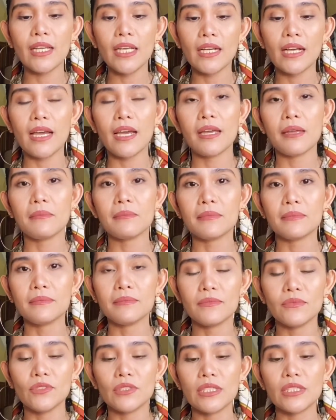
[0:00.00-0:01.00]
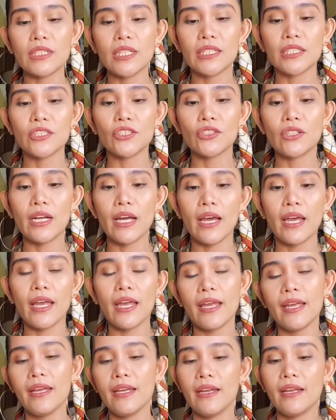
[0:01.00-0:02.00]
think I'm just gonna
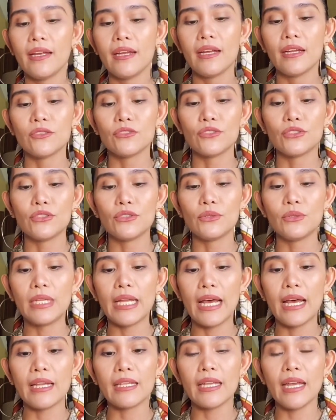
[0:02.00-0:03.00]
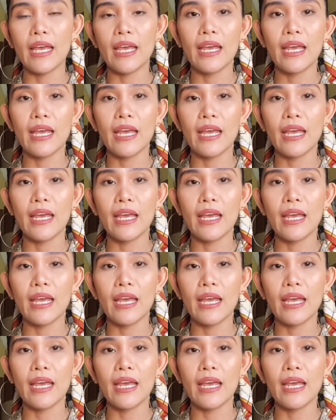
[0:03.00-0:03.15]
try to do that.